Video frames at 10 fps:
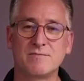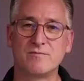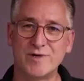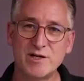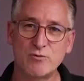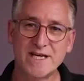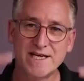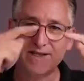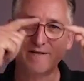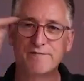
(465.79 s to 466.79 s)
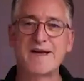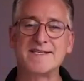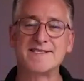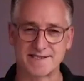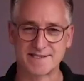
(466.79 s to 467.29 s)
we read
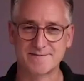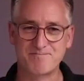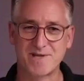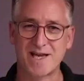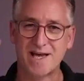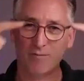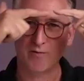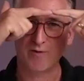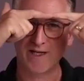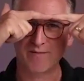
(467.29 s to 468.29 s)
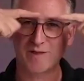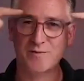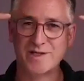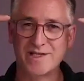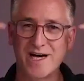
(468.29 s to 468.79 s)
faces and we read
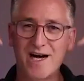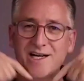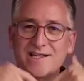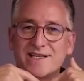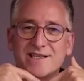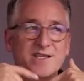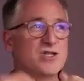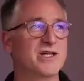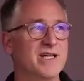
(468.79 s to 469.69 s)
between the eyes and the chin.